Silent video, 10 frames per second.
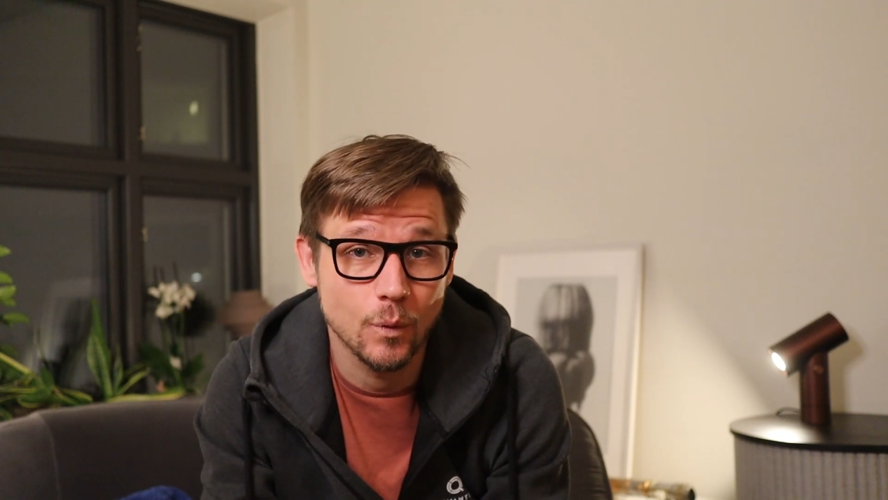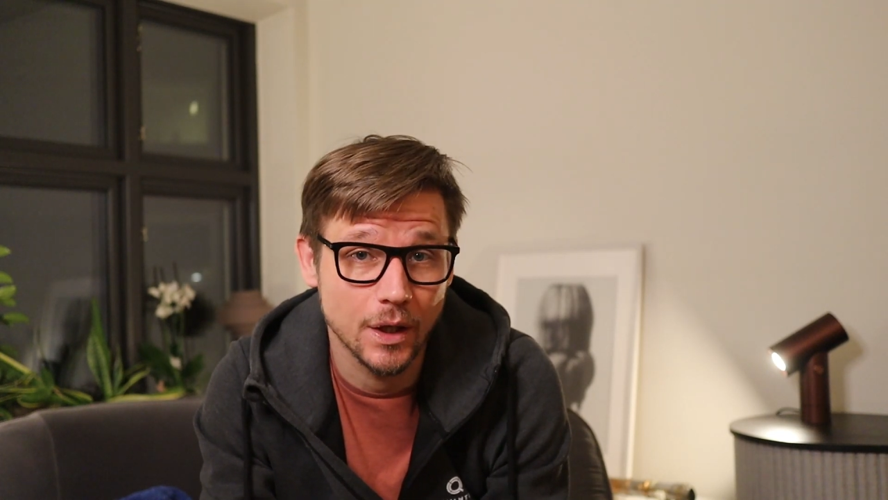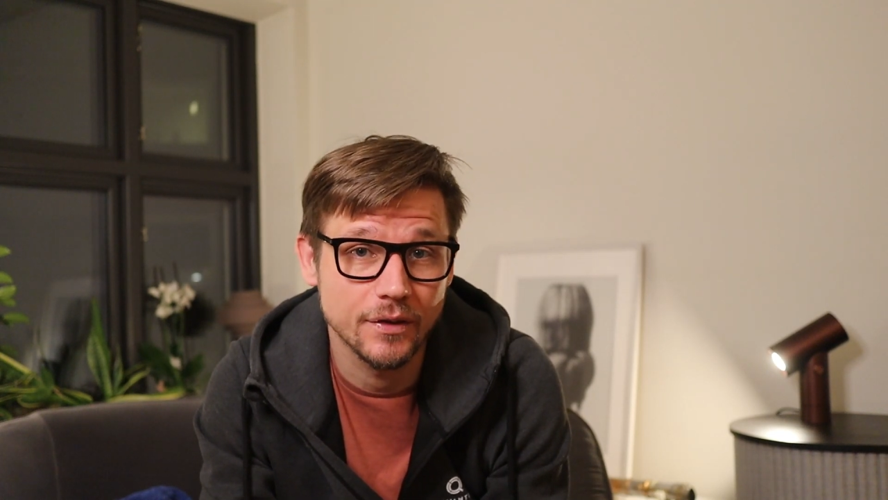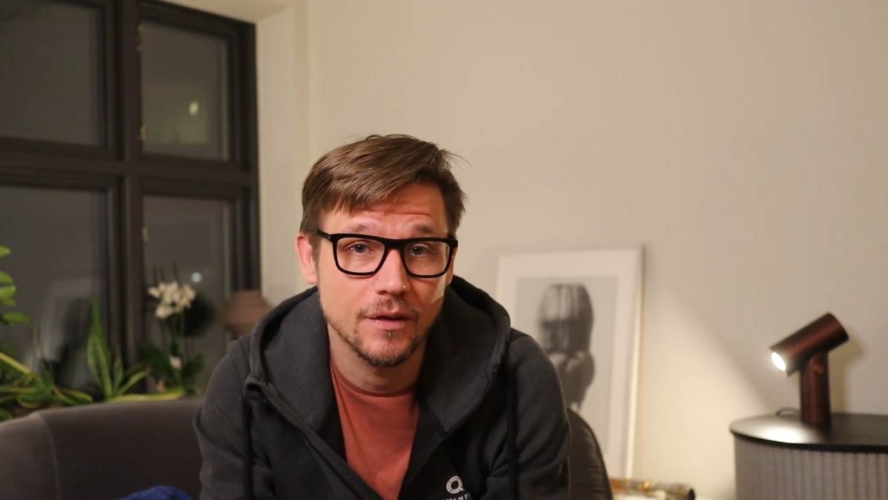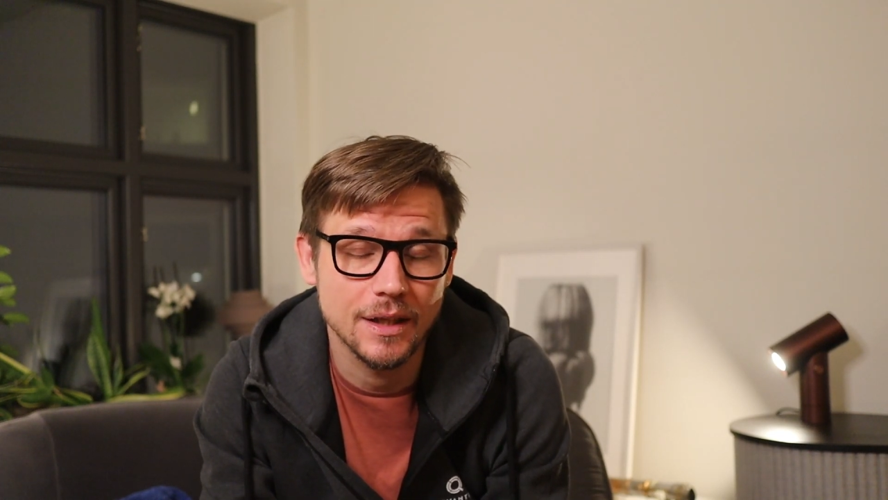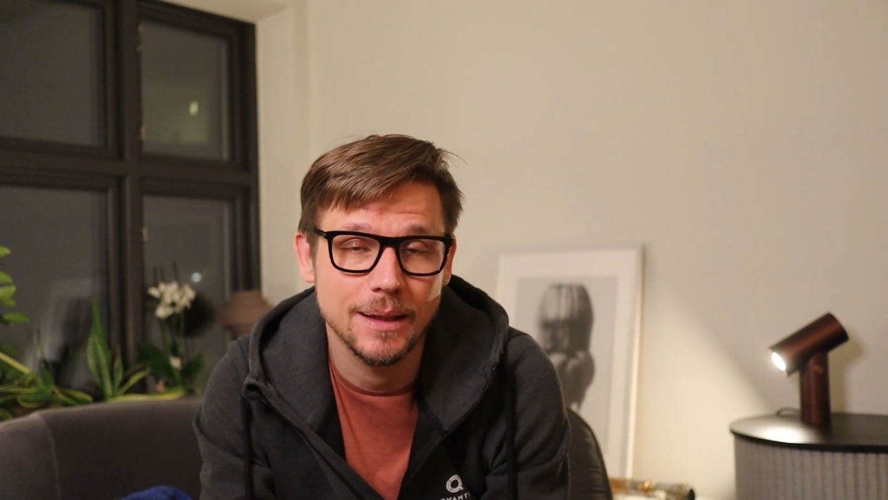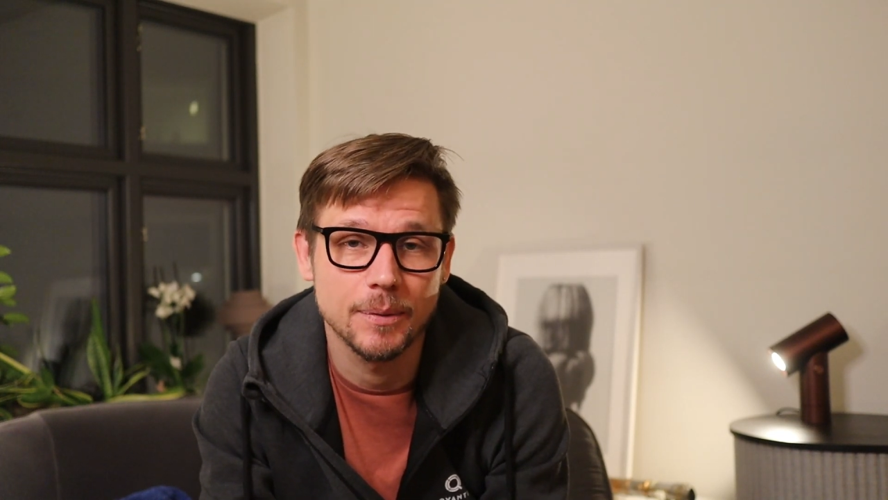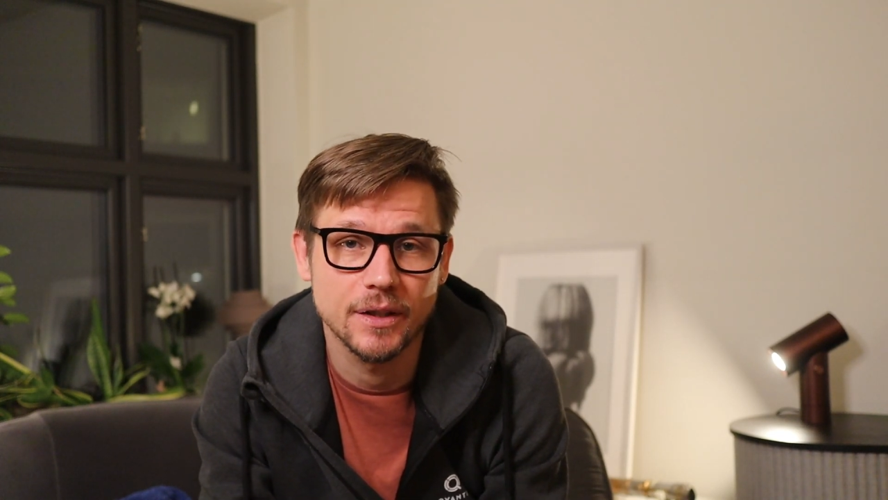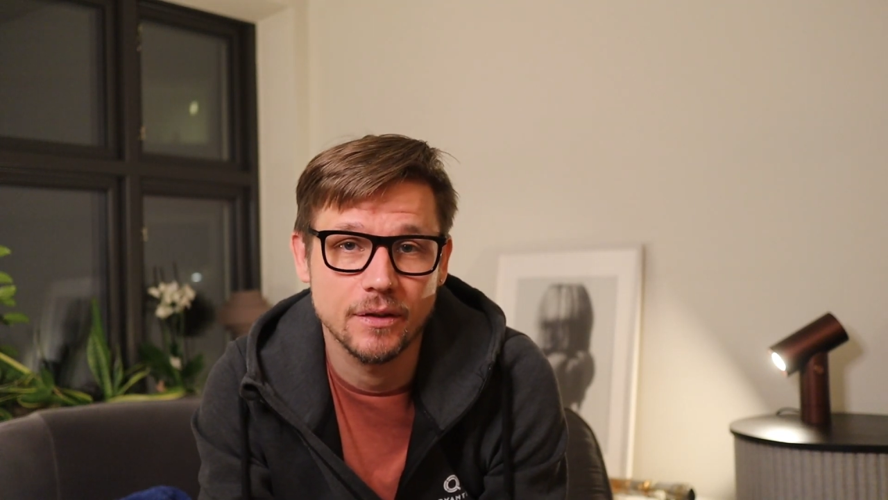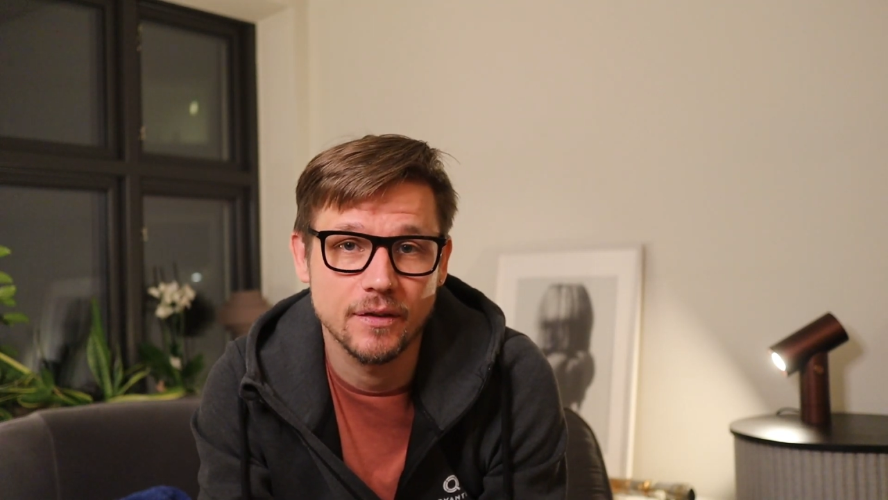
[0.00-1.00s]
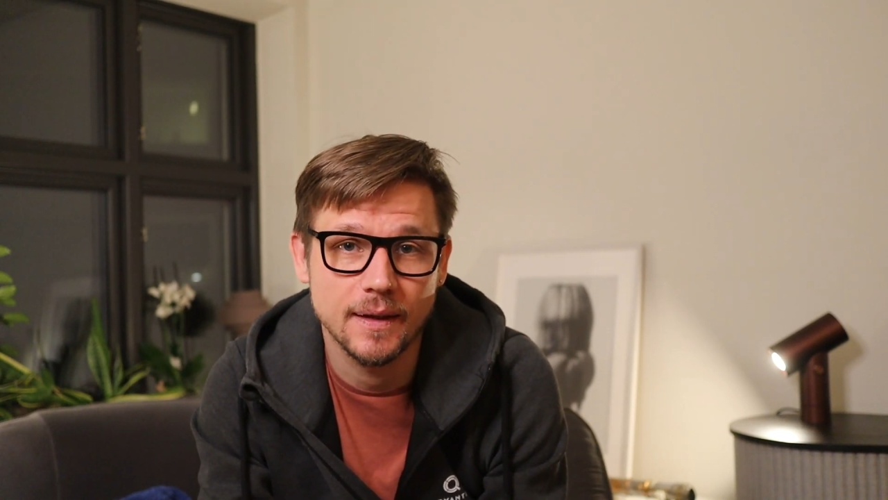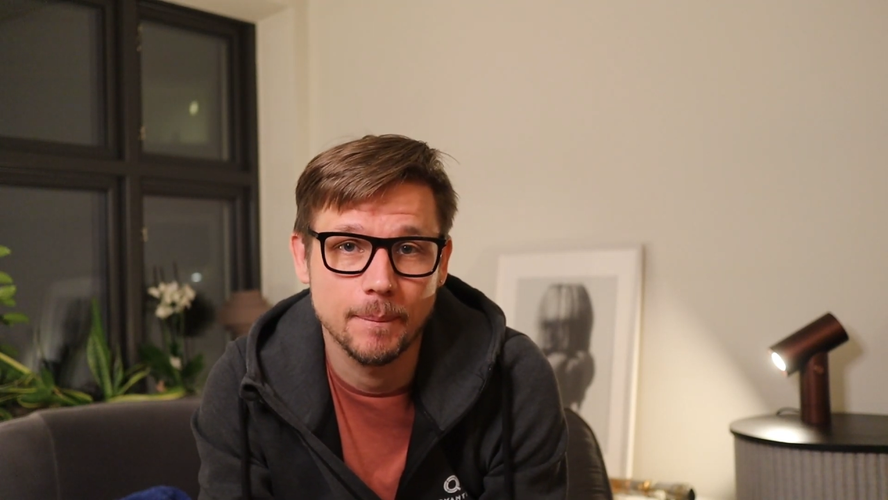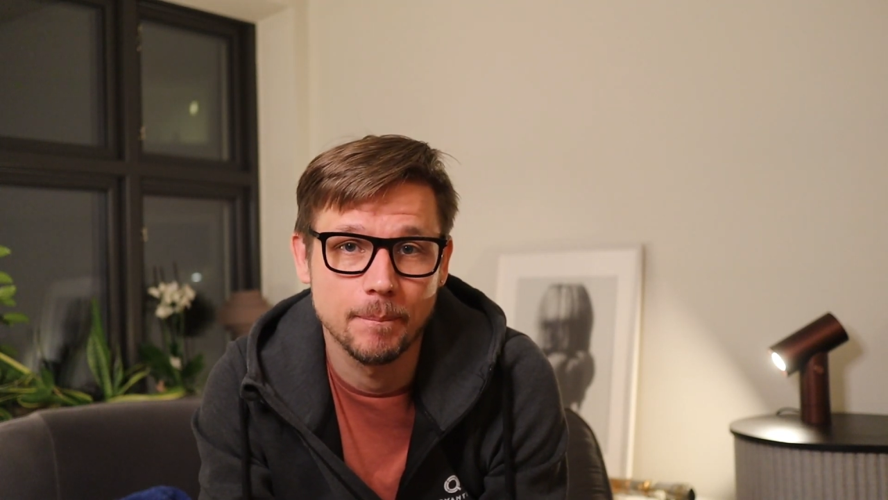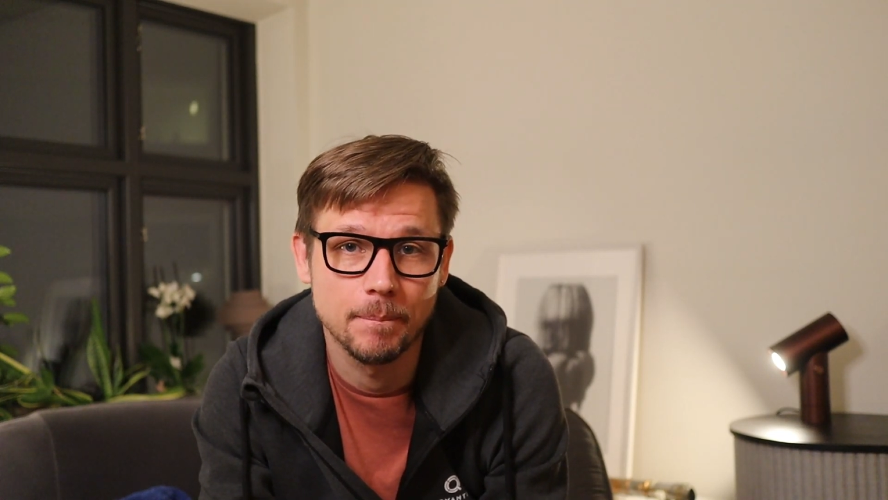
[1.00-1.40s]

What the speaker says: want to keep on your team.